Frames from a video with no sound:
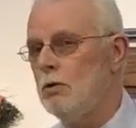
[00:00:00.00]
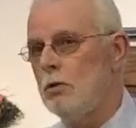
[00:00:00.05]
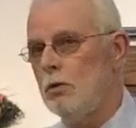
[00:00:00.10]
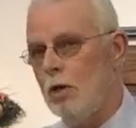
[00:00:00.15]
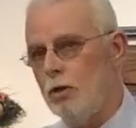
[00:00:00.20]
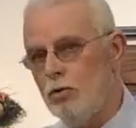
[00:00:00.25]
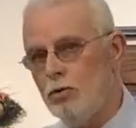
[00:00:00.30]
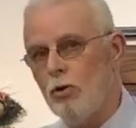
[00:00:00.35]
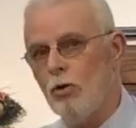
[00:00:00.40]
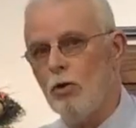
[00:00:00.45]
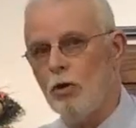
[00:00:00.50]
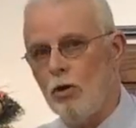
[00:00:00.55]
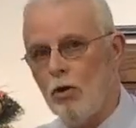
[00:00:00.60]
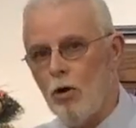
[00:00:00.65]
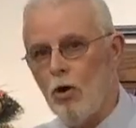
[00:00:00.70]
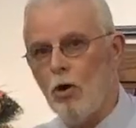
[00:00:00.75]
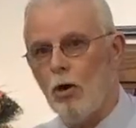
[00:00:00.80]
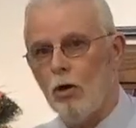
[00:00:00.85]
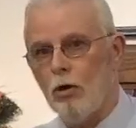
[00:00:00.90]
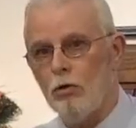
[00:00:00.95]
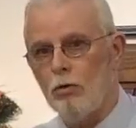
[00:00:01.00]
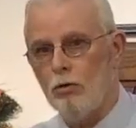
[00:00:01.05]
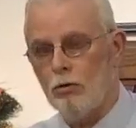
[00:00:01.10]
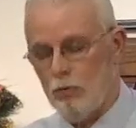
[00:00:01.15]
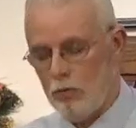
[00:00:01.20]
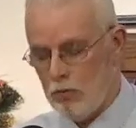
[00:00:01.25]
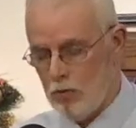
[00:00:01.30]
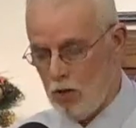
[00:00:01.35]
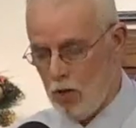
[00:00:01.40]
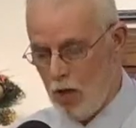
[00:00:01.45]
They surely are.
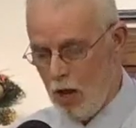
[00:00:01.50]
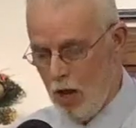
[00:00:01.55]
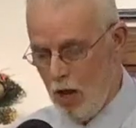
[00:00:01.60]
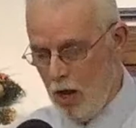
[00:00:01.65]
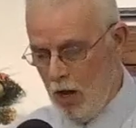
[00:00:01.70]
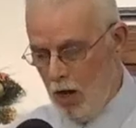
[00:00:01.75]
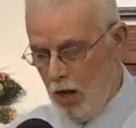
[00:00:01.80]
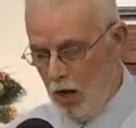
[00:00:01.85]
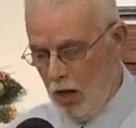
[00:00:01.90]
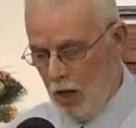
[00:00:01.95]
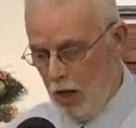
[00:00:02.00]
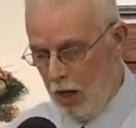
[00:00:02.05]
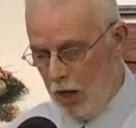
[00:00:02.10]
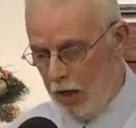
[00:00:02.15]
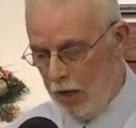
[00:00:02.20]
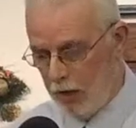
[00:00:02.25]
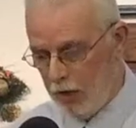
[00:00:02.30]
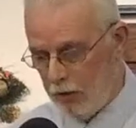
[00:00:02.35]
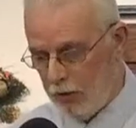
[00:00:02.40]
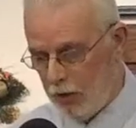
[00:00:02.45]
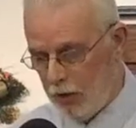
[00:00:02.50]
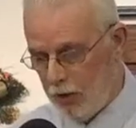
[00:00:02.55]
And